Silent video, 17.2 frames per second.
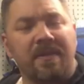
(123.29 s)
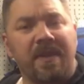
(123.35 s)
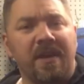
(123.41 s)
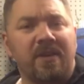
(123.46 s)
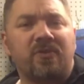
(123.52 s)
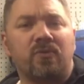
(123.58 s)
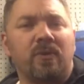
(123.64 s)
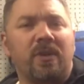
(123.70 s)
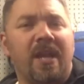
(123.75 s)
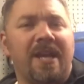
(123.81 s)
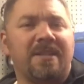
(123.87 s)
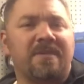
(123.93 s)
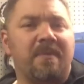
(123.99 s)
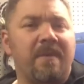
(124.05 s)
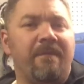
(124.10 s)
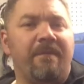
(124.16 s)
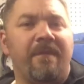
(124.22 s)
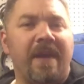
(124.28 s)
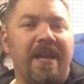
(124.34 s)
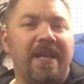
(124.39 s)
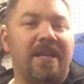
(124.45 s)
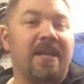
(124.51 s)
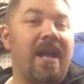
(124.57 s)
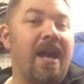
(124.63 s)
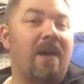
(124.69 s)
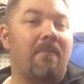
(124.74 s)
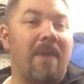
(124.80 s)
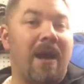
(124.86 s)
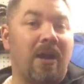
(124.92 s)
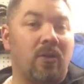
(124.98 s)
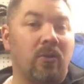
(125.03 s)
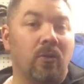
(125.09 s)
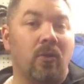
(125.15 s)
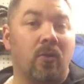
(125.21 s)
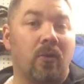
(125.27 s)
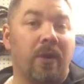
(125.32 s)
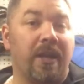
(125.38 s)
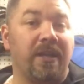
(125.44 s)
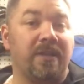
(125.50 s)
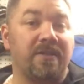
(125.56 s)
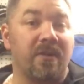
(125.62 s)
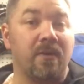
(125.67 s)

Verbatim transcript: This one has been faded out by chlorine.